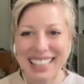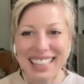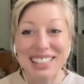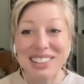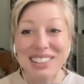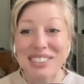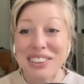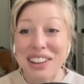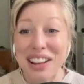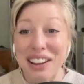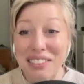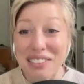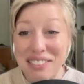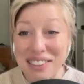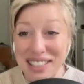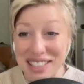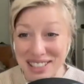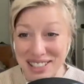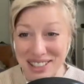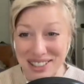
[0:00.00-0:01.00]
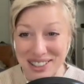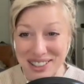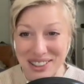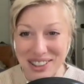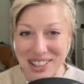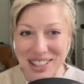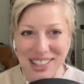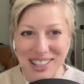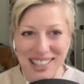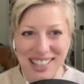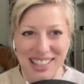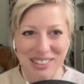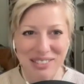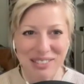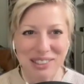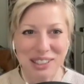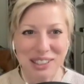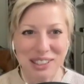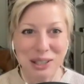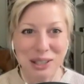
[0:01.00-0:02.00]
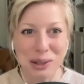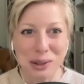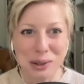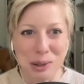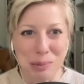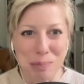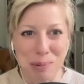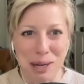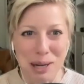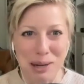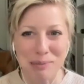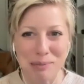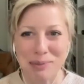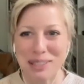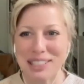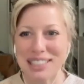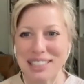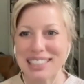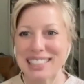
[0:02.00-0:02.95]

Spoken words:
I love this story. I have goosebumps.